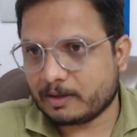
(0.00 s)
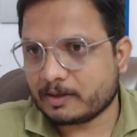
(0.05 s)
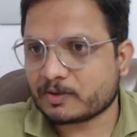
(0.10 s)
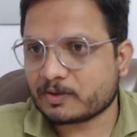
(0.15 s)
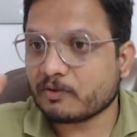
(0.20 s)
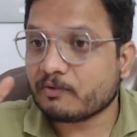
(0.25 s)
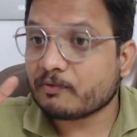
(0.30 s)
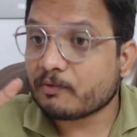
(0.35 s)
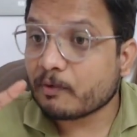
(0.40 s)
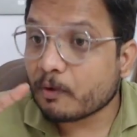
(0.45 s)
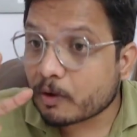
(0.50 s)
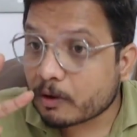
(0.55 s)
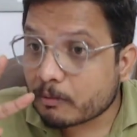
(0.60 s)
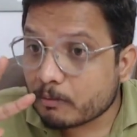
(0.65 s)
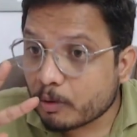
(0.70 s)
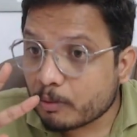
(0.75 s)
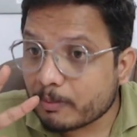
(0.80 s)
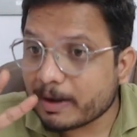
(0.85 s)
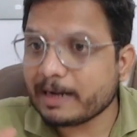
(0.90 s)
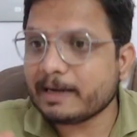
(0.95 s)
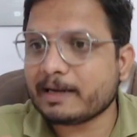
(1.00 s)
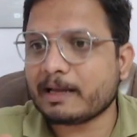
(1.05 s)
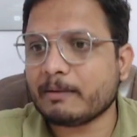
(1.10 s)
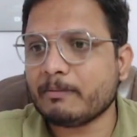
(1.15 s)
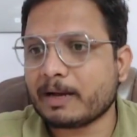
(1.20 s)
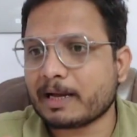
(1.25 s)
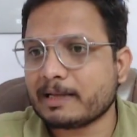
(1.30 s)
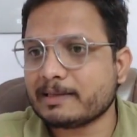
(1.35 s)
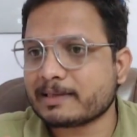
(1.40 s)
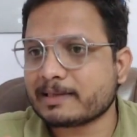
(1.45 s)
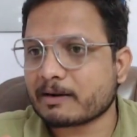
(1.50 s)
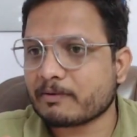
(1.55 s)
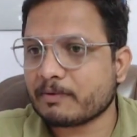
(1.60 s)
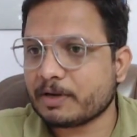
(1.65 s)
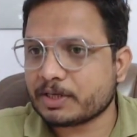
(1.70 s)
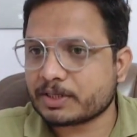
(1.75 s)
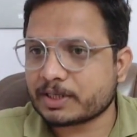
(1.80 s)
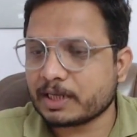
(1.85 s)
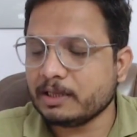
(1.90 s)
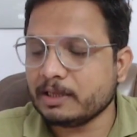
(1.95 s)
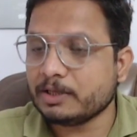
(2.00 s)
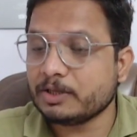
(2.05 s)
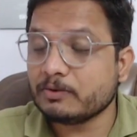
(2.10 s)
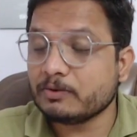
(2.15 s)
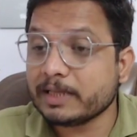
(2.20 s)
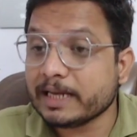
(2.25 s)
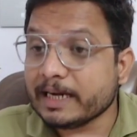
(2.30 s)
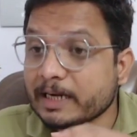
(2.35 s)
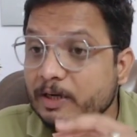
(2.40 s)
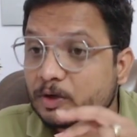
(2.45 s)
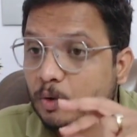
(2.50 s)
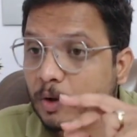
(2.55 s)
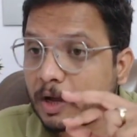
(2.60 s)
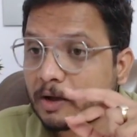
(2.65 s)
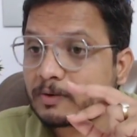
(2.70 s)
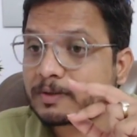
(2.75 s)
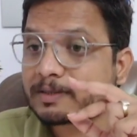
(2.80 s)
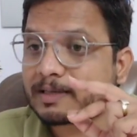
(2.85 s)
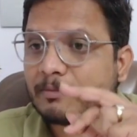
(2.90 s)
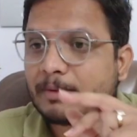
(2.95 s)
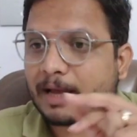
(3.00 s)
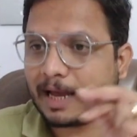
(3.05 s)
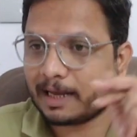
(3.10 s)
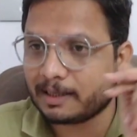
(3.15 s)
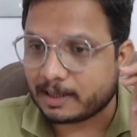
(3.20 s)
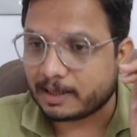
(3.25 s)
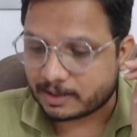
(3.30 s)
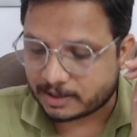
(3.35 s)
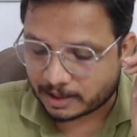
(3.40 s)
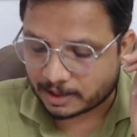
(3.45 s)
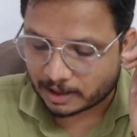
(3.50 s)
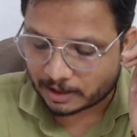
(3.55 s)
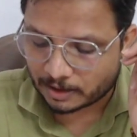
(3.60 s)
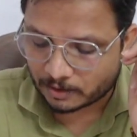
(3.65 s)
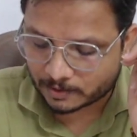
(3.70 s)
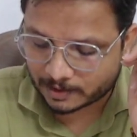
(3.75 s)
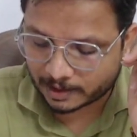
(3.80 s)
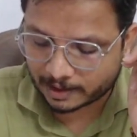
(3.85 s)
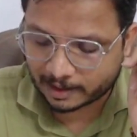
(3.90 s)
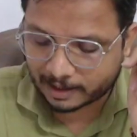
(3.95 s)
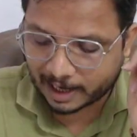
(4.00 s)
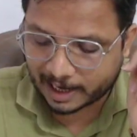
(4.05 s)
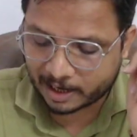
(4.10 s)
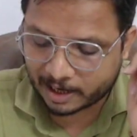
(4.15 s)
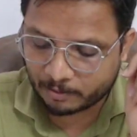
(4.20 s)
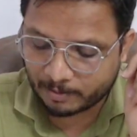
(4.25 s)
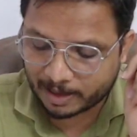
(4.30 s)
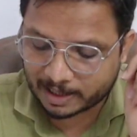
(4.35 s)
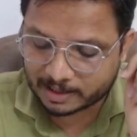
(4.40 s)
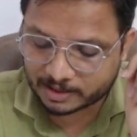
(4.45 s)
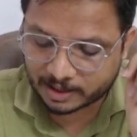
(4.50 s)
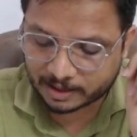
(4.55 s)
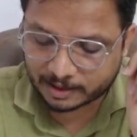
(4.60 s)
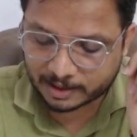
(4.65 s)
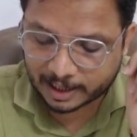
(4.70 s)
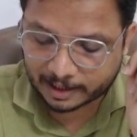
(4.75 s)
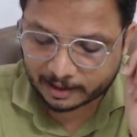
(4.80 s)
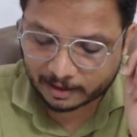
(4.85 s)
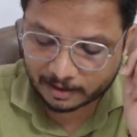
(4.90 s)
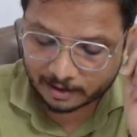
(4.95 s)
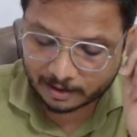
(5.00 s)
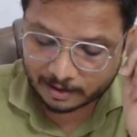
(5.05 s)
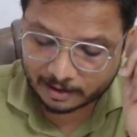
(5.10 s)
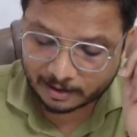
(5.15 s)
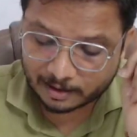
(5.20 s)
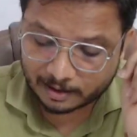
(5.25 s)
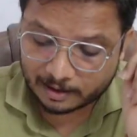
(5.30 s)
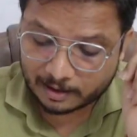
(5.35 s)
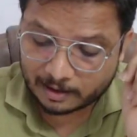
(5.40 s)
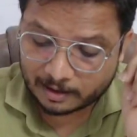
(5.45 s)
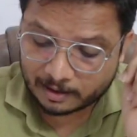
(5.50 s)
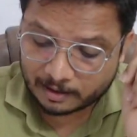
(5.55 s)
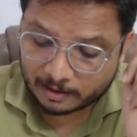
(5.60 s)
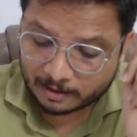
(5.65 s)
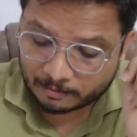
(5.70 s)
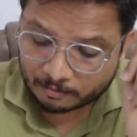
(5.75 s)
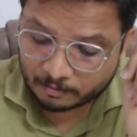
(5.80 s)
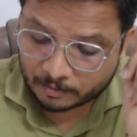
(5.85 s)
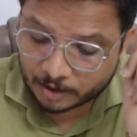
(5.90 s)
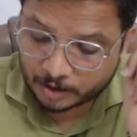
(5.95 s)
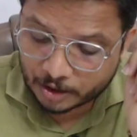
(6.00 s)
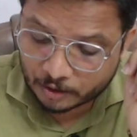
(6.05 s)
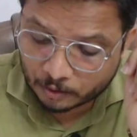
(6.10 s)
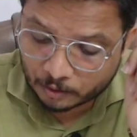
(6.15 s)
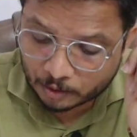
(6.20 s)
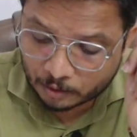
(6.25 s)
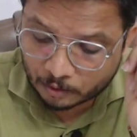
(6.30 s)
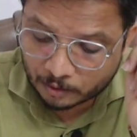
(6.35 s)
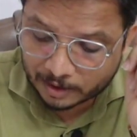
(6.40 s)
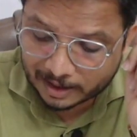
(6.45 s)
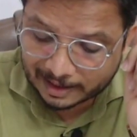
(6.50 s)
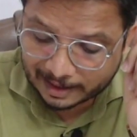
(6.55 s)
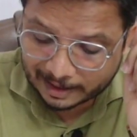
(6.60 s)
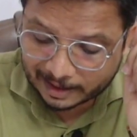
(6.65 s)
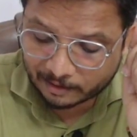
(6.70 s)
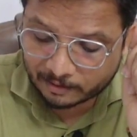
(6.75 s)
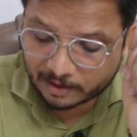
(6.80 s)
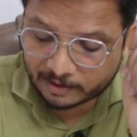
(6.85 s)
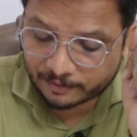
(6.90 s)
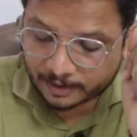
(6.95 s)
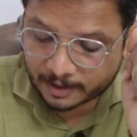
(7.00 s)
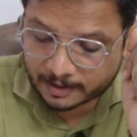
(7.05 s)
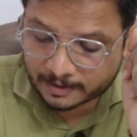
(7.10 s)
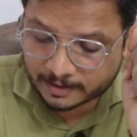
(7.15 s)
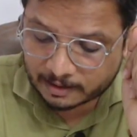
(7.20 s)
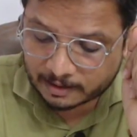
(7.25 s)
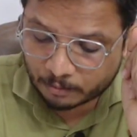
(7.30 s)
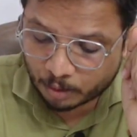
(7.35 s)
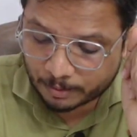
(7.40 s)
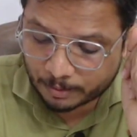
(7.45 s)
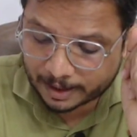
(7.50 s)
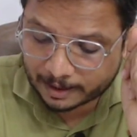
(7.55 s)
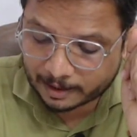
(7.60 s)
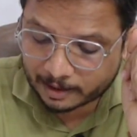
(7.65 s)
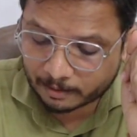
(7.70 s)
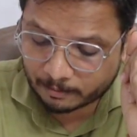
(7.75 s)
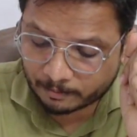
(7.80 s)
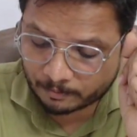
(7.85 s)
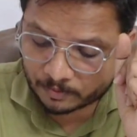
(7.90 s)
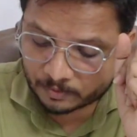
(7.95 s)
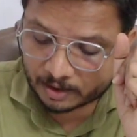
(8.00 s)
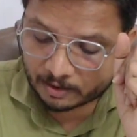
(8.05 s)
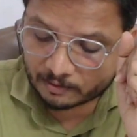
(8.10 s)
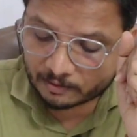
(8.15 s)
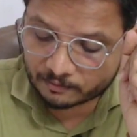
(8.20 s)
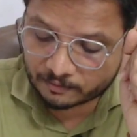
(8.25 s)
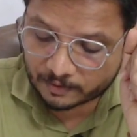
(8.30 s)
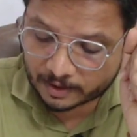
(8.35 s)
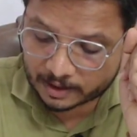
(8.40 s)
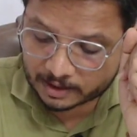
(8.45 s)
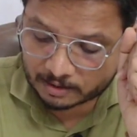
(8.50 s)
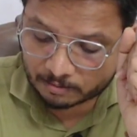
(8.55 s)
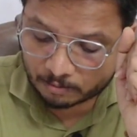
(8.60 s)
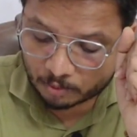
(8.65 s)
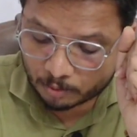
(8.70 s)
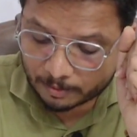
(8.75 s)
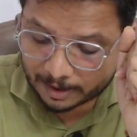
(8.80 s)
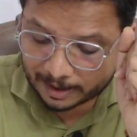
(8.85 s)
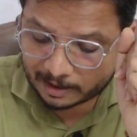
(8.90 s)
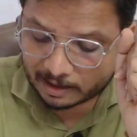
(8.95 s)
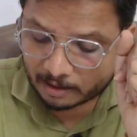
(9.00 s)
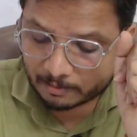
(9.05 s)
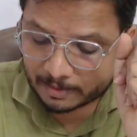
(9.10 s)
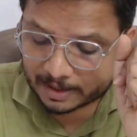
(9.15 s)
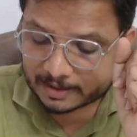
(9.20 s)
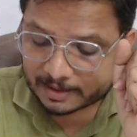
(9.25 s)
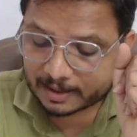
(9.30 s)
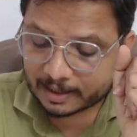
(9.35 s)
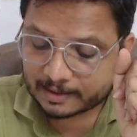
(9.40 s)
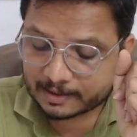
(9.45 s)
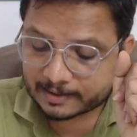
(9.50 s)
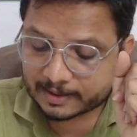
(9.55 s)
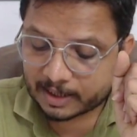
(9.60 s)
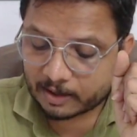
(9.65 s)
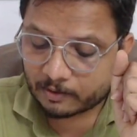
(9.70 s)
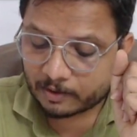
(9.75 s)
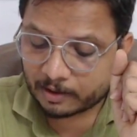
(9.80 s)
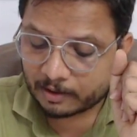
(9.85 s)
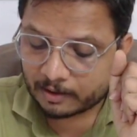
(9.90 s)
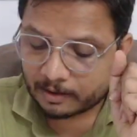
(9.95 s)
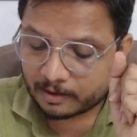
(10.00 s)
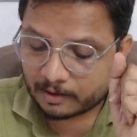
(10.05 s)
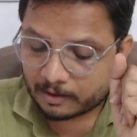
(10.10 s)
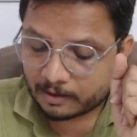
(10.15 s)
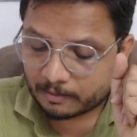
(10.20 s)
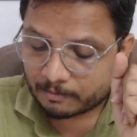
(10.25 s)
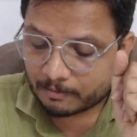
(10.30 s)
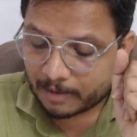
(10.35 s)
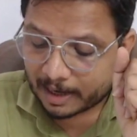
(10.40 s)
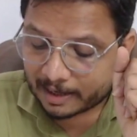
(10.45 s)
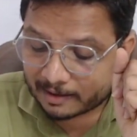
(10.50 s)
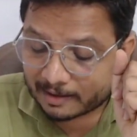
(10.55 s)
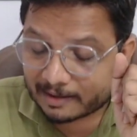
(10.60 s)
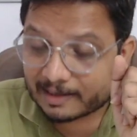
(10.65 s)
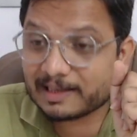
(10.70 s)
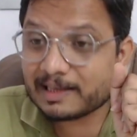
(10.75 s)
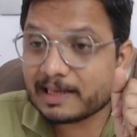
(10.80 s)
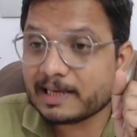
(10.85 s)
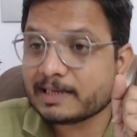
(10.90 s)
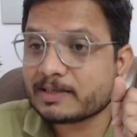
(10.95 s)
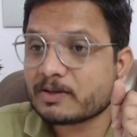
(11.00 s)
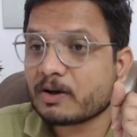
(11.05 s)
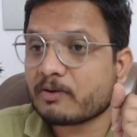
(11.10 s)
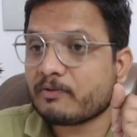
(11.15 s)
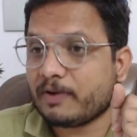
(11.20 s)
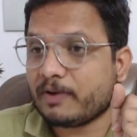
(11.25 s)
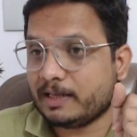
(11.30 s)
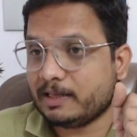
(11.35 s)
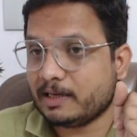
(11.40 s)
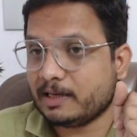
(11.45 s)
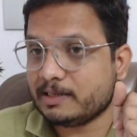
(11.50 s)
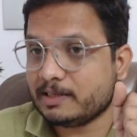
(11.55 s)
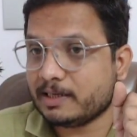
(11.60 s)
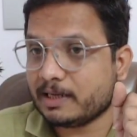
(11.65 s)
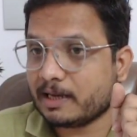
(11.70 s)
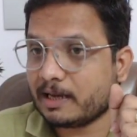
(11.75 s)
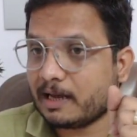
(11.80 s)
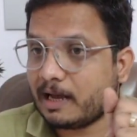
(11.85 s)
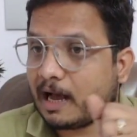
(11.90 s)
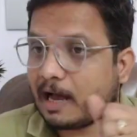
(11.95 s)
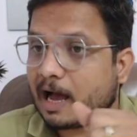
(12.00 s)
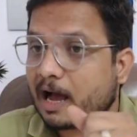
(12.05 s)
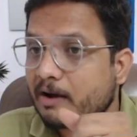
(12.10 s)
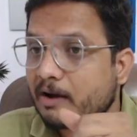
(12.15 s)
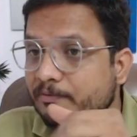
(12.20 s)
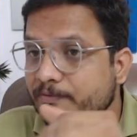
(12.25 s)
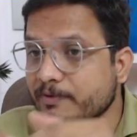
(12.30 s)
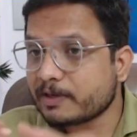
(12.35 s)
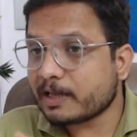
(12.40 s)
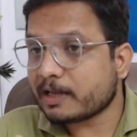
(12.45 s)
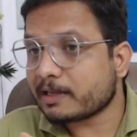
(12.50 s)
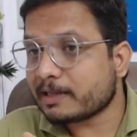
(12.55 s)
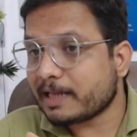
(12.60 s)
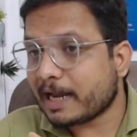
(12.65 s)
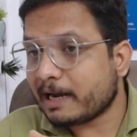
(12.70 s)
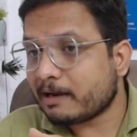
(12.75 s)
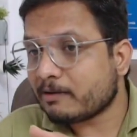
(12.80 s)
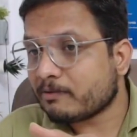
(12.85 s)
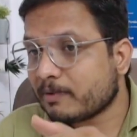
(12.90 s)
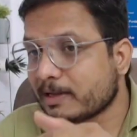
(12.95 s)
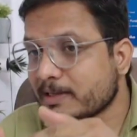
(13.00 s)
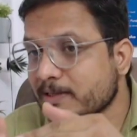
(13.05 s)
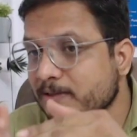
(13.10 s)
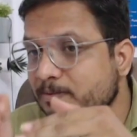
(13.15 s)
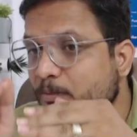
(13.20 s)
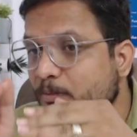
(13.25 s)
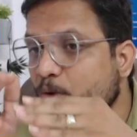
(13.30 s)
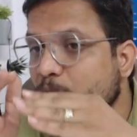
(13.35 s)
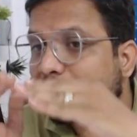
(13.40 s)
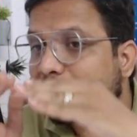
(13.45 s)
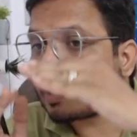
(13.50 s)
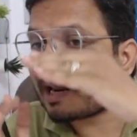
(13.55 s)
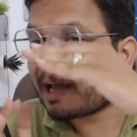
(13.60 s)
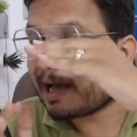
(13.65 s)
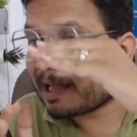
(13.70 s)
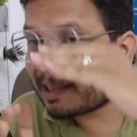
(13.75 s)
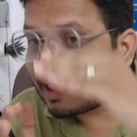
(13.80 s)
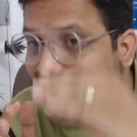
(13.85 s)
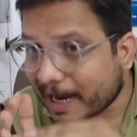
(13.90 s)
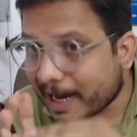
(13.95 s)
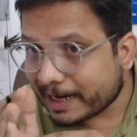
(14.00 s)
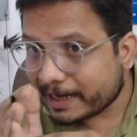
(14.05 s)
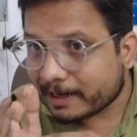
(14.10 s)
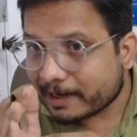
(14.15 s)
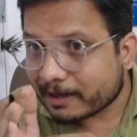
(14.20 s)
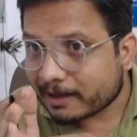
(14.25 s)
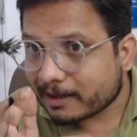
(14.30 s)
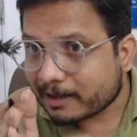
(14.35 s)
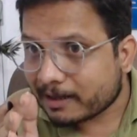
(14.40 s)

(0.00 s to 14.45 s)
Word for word: So for momentum conservation, you need to have some energy. You see, I have mentioned that due to relative difference in momentum, first momentum is conserved by release of energy. After that, once both are aligned,